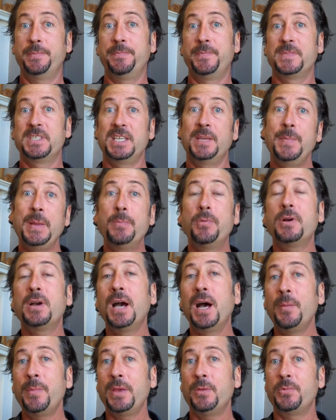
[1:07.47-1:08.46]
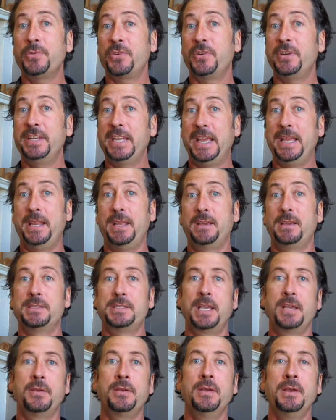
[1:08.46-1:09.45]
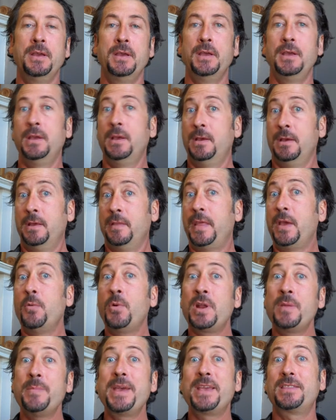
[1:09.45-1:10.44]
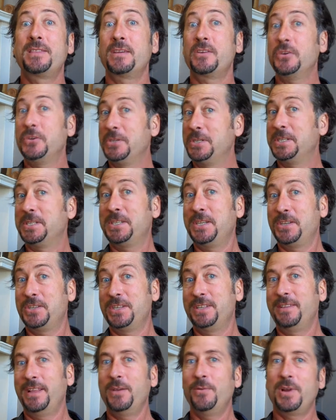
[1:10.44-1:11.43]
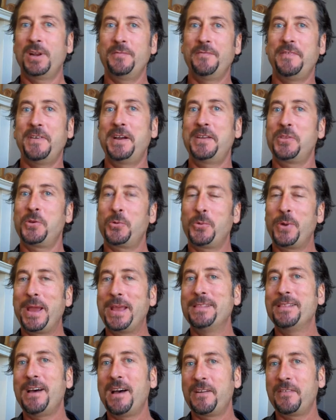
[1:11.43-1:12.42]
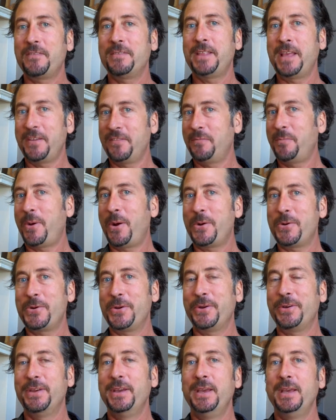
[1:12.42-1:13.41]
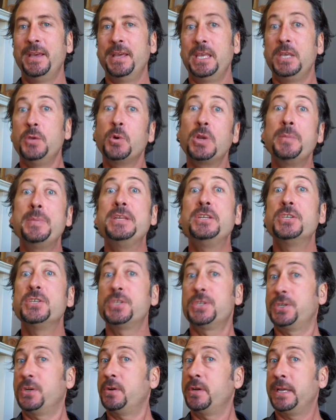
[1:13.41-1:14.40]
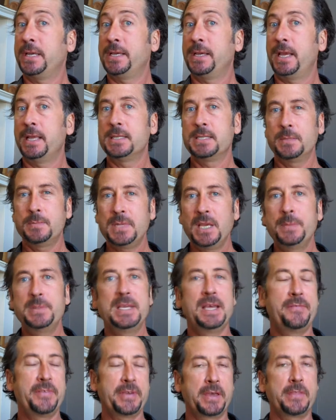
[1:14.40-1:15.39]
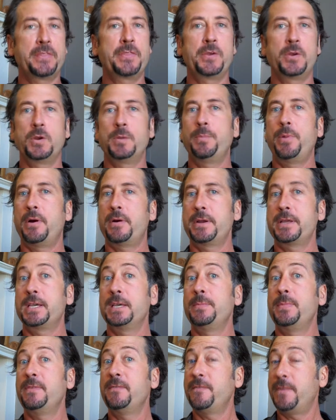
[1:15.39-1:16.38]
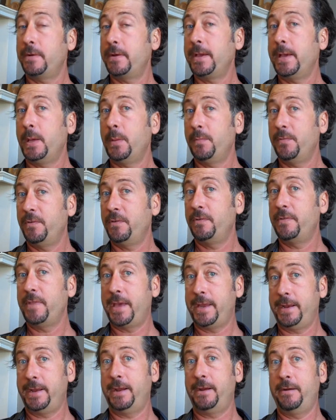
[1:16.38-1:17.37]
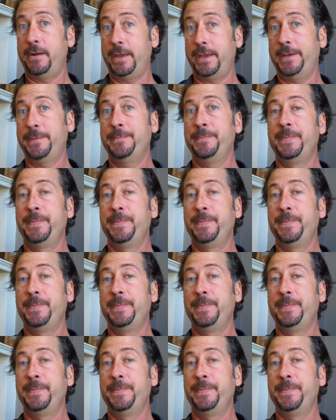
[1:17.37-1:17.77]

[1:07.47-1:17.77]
Some people come in when they're dating because they want to make the good decision. They want to find the right life partner. You want to be discerning, and sometimes having a third party can be very helpful in that area.